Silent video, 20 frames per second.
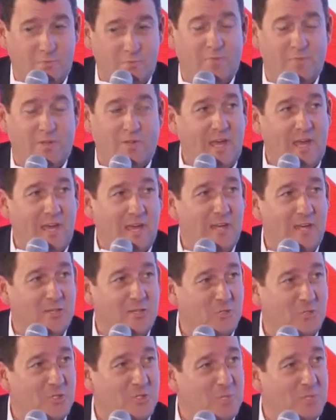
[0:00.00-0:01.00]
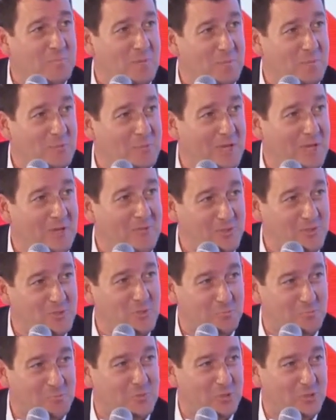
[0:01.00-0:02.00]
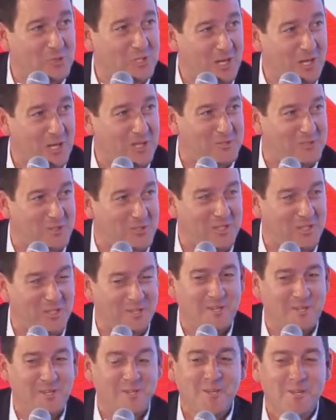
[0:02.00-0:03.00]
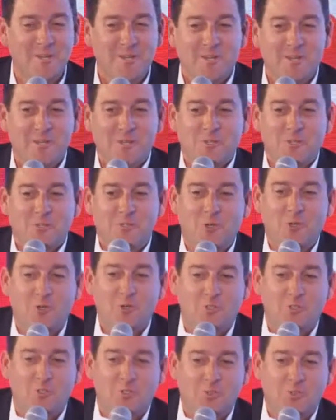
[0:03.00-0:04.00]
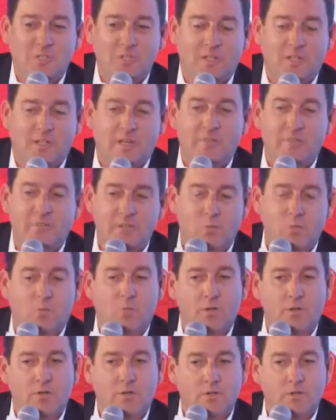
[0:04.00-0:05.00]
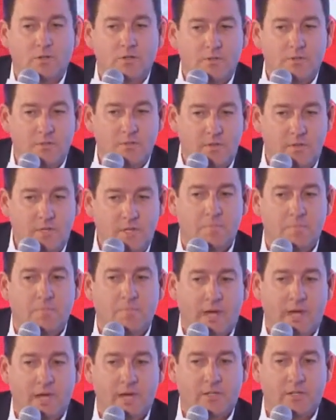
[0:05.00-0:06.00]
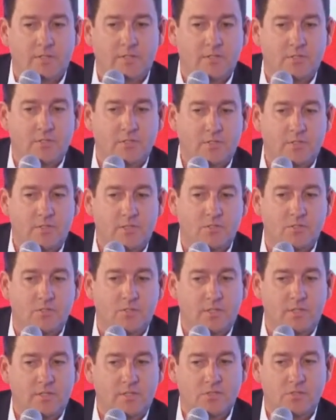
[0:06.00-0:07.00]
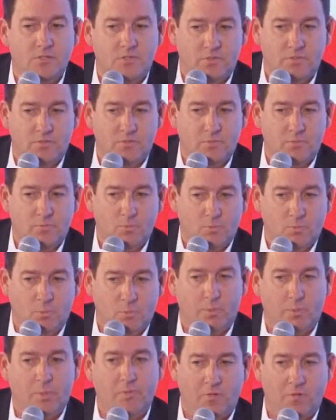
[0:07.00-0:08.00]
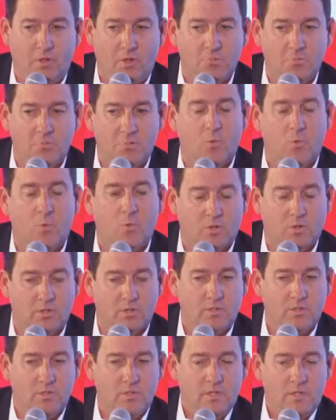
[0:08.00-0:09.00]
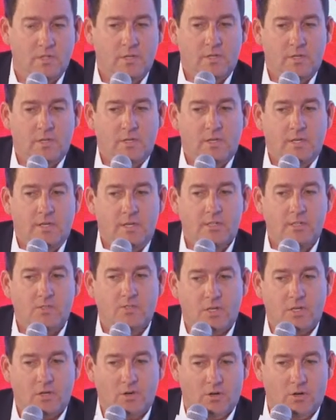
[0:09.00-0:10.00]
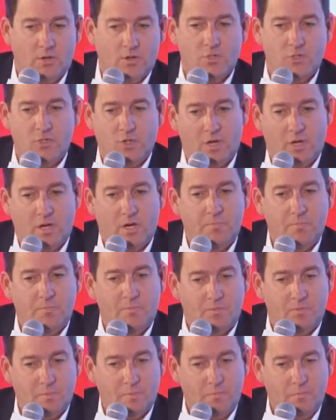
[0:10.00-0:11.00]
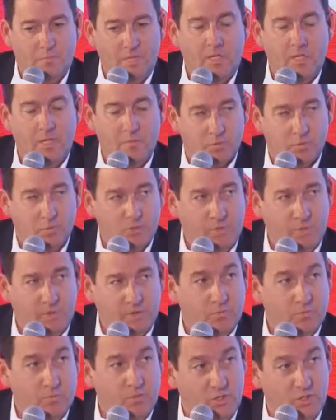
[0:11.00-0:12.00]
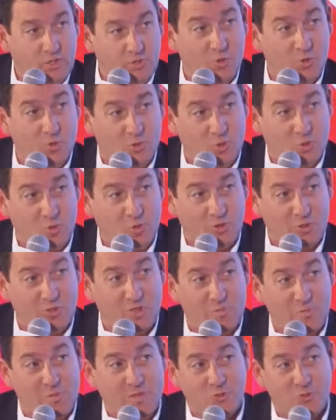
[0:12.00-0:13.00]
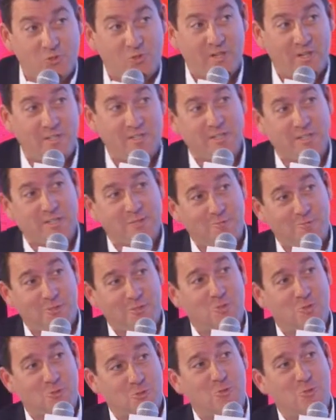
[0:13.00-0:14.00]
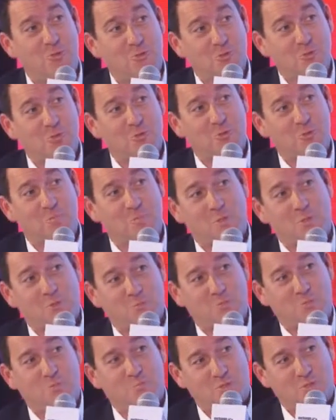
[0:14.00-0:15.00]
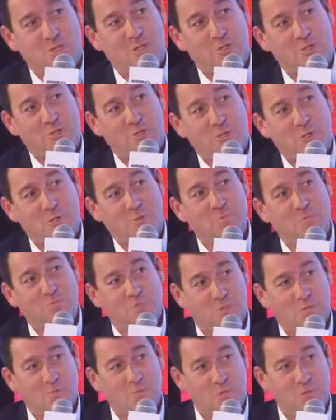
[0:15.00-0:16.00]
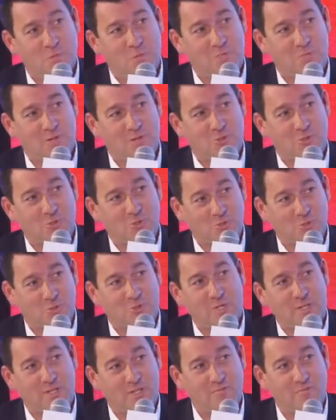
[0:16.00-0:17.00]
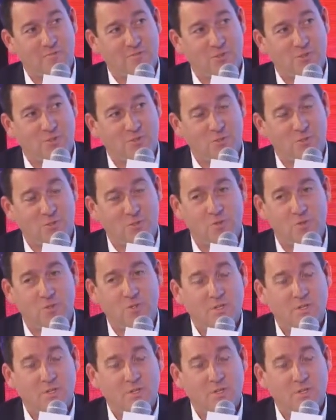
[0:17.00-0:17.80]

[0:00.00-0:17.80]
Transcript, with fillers: And AI doesn't come up with that. That's a brilliant idea. So you still need that. I think where the impact is, is, will be felt more is that our job from a media perspective, which has historically been trying to convince you to do something, we're sending you some sort of message to try to convince you.